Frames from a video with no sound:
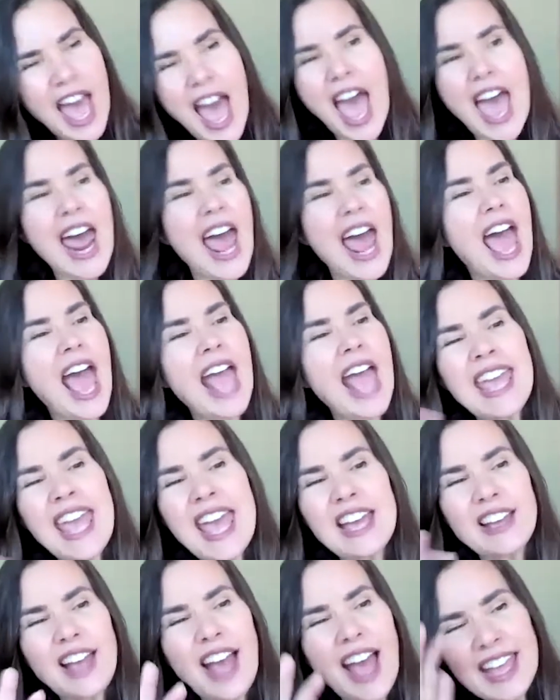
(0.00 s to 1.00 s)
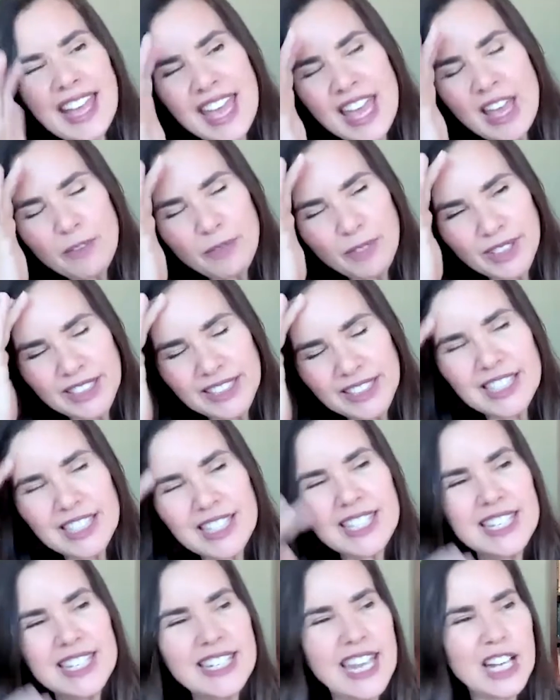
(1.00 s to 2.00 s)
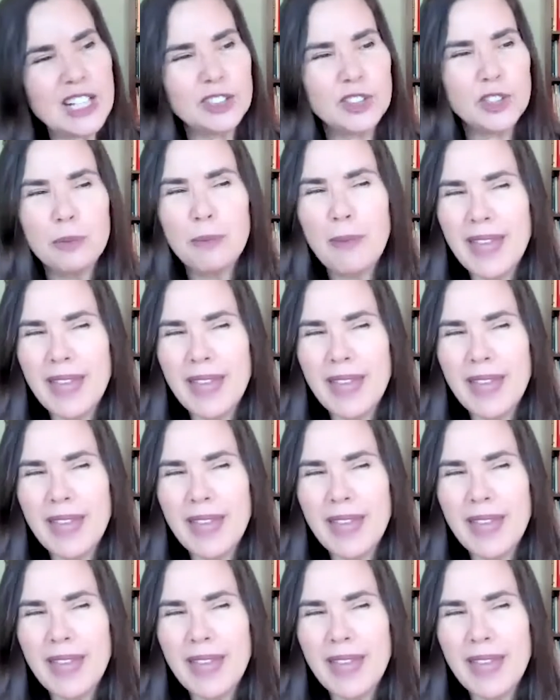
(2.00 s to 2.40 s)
I can't really disentangle.